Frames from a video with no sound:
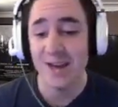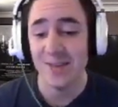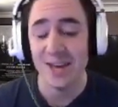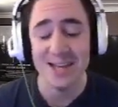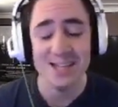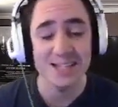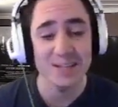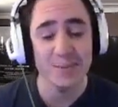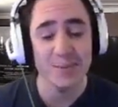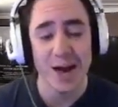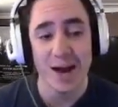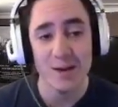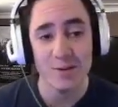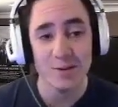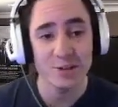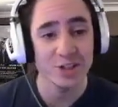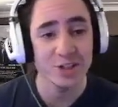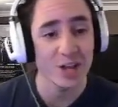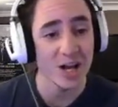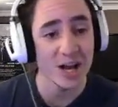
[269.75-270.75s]
That is the power
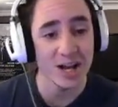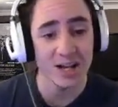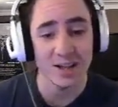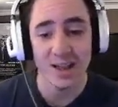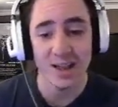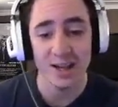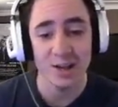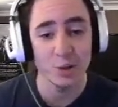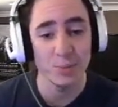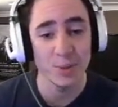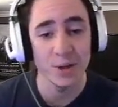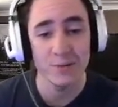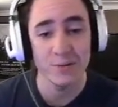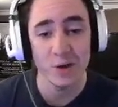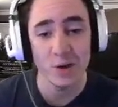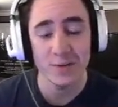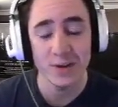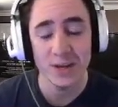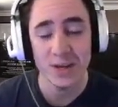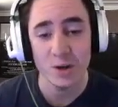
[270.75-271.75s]
of Shark. That little bit of
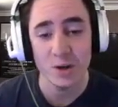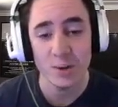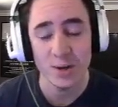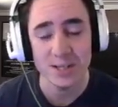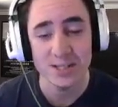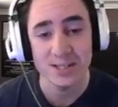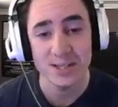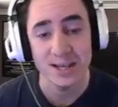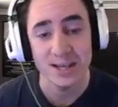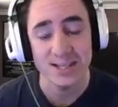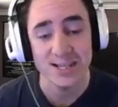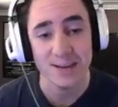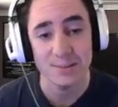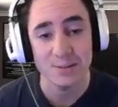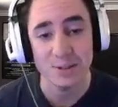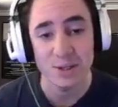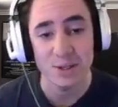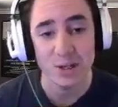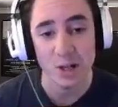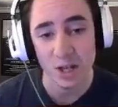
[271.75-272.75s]
overheal is
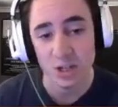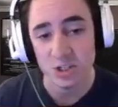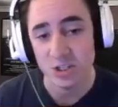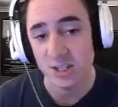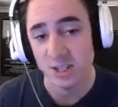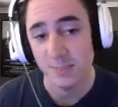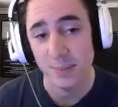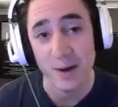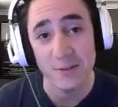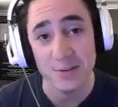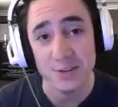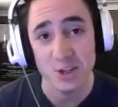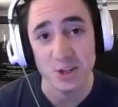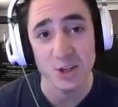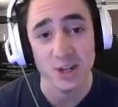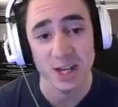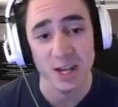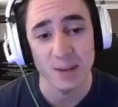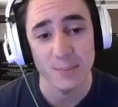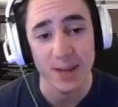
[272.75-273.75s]
absolutely clutch, and the buff is
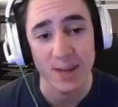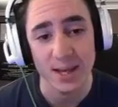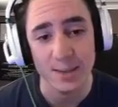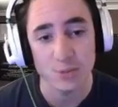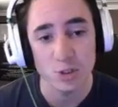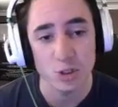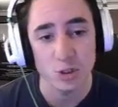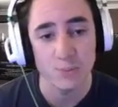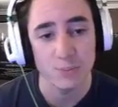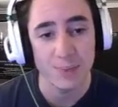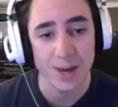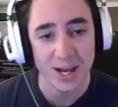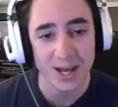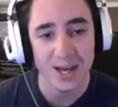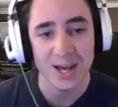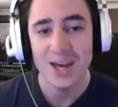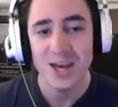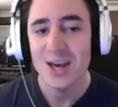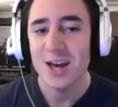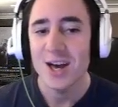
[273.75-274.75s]
only going to make him do
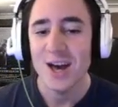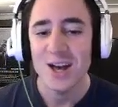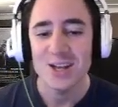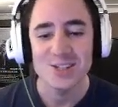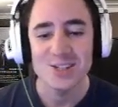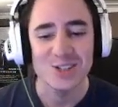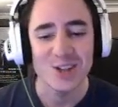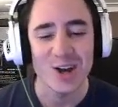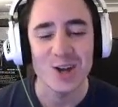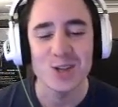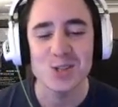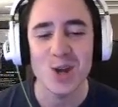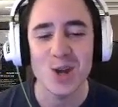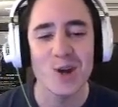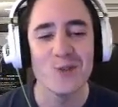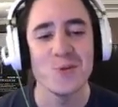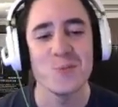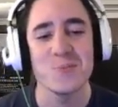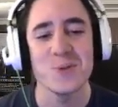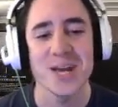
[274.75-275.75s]
better. Does
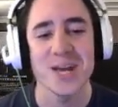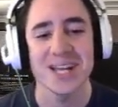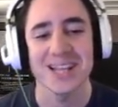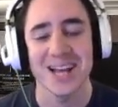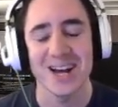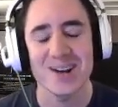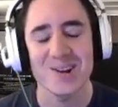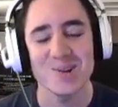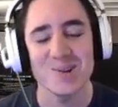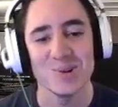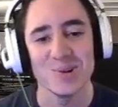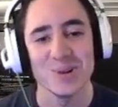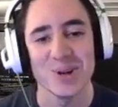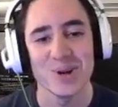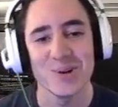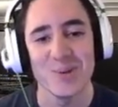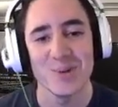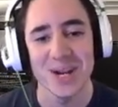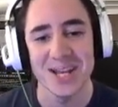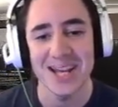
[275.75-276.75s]
overpeak that
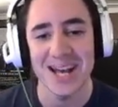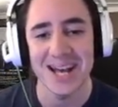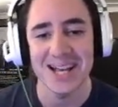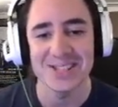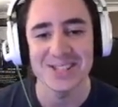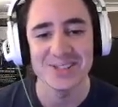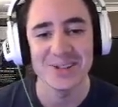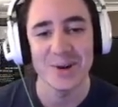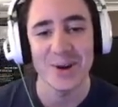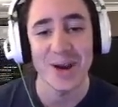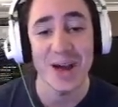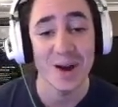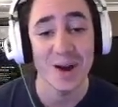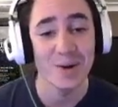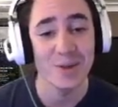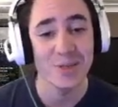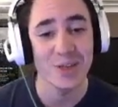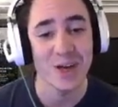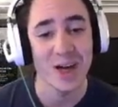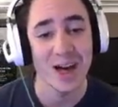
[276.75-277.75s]
corner when he has no
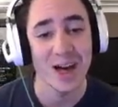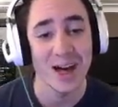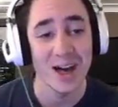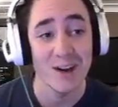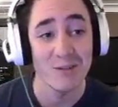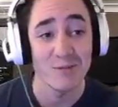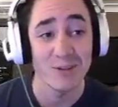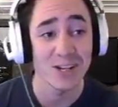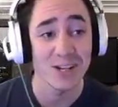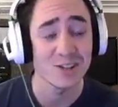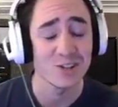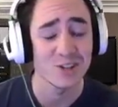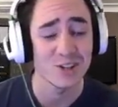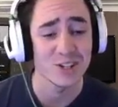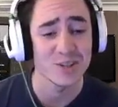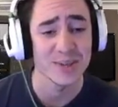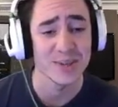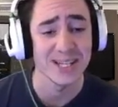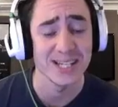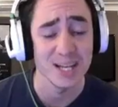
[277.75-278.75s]
health. Really good
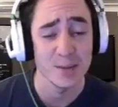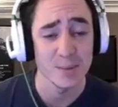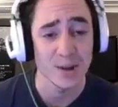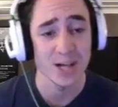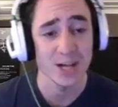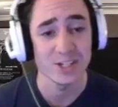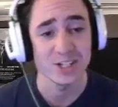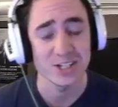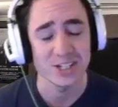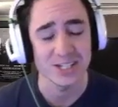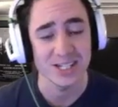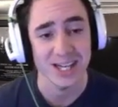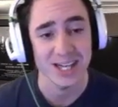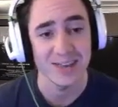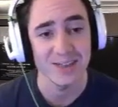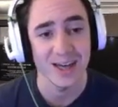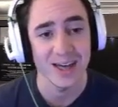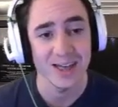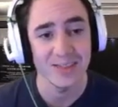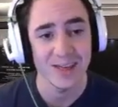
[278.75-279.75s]
shots on the Dima actually, just to
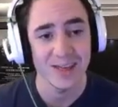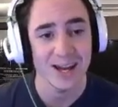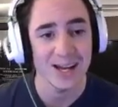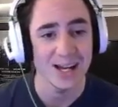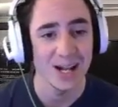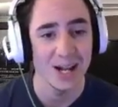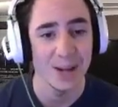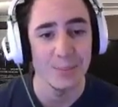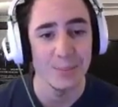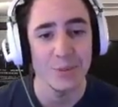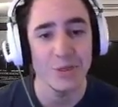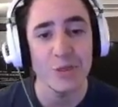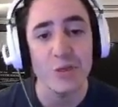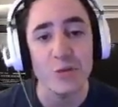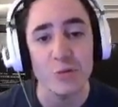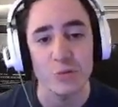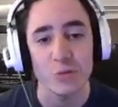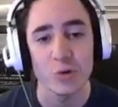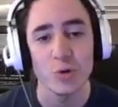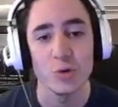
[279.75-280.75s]
get that clip
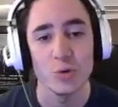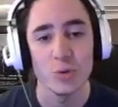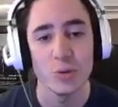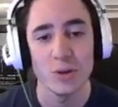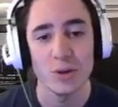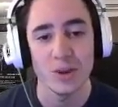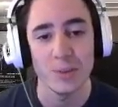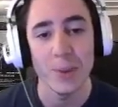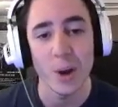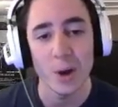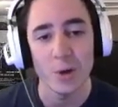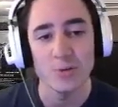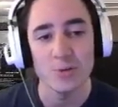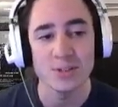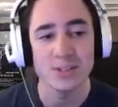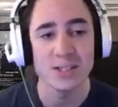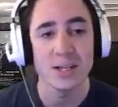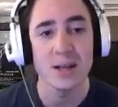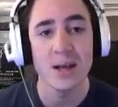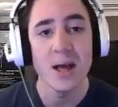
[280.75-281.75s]
through the
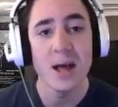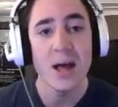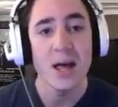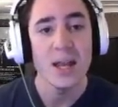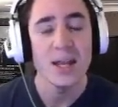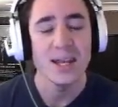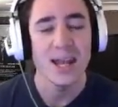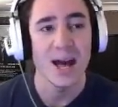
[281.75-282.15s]
post. Right.